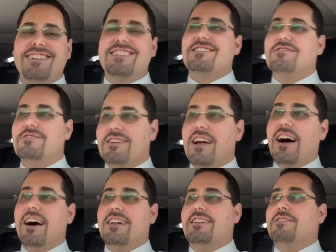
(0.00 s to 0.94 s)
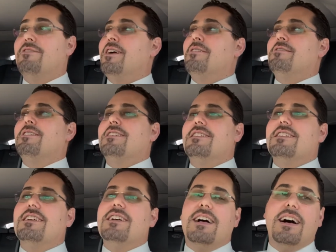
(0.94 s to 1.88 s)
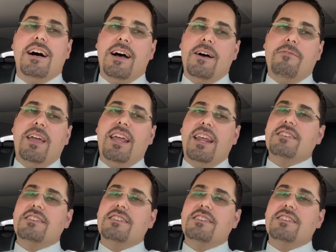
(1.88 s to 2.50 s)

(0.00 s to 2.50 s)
To a Cannon Road. It